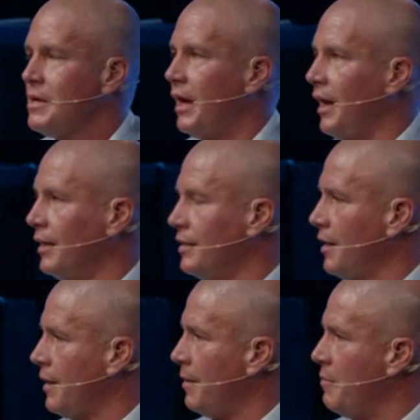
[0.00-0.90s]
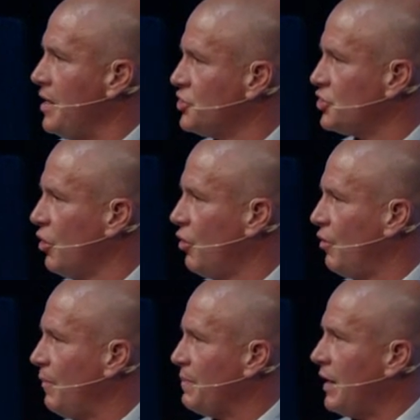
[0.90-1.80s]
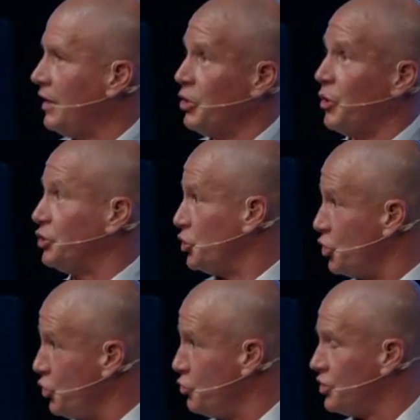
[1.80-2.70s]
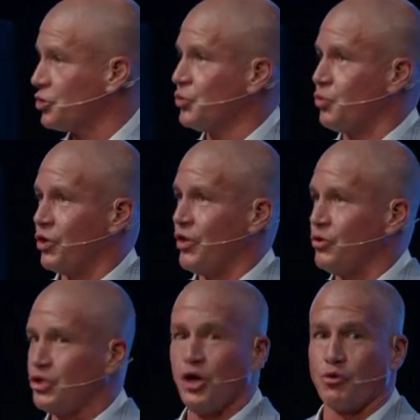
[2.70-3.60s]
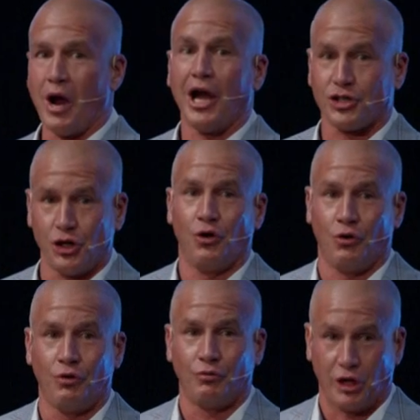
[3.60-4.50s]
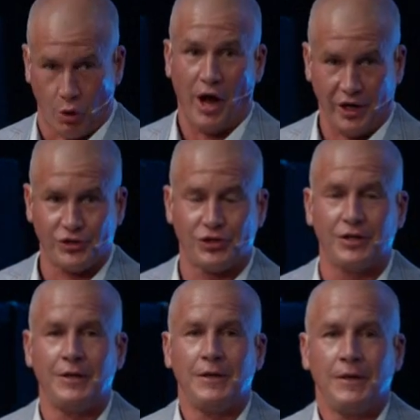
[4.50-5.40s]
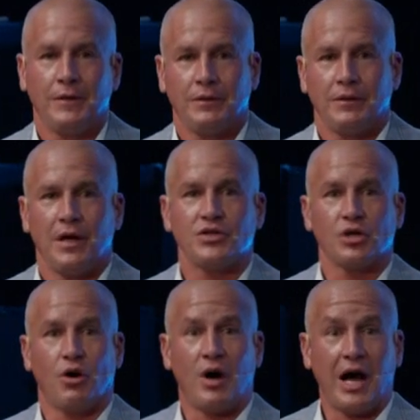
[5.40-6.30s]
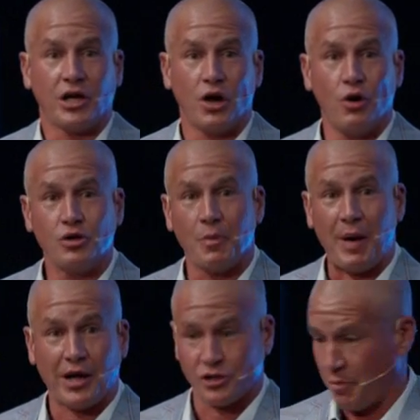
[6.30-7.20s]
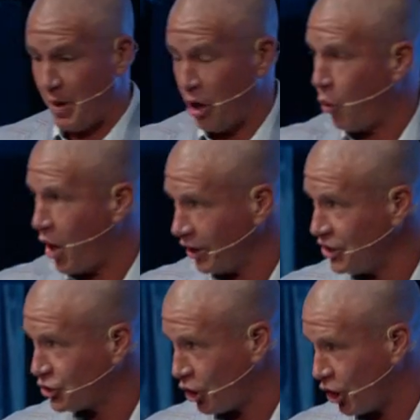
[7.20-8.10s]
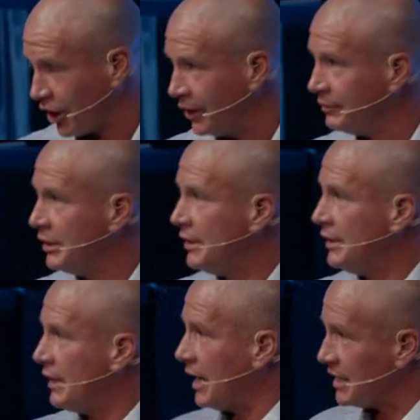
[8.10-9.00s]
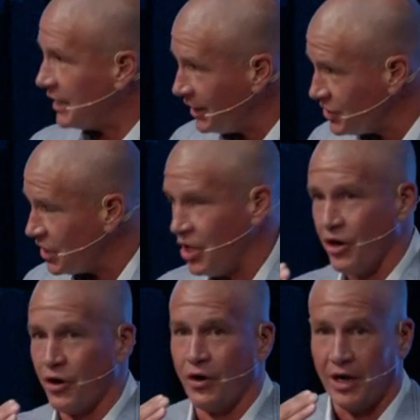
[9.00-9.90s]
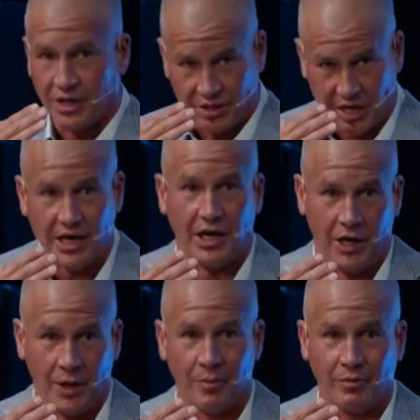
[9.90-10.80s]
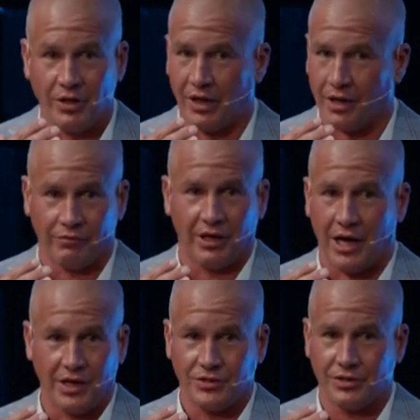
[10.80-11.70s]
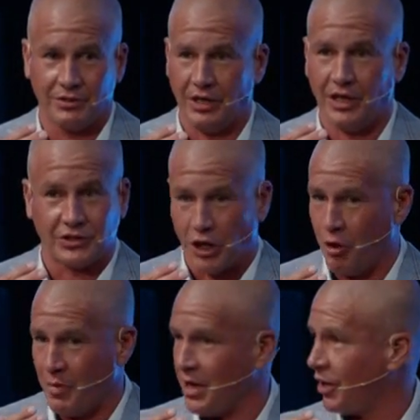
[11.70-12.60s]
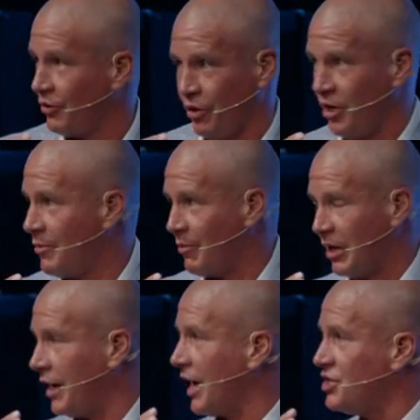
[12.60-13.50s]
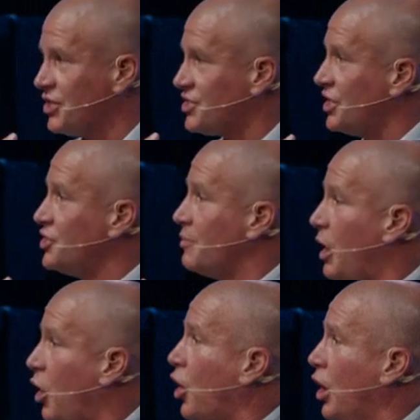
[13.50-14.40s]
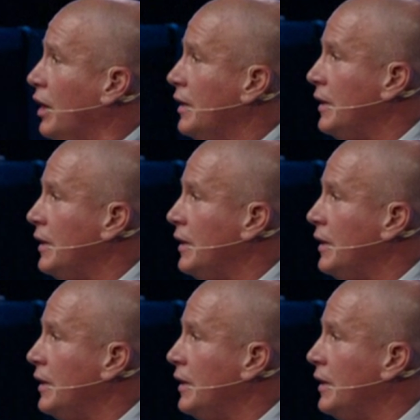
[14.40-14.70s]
And, um, and so I didn't know what to do. This was one of those irrational requests. And so I go to Pastor Bell while he's talking I get his ear and I say to him, You got to realize he doesn't know me, I don't know him. I'm like, I just sense in my heart,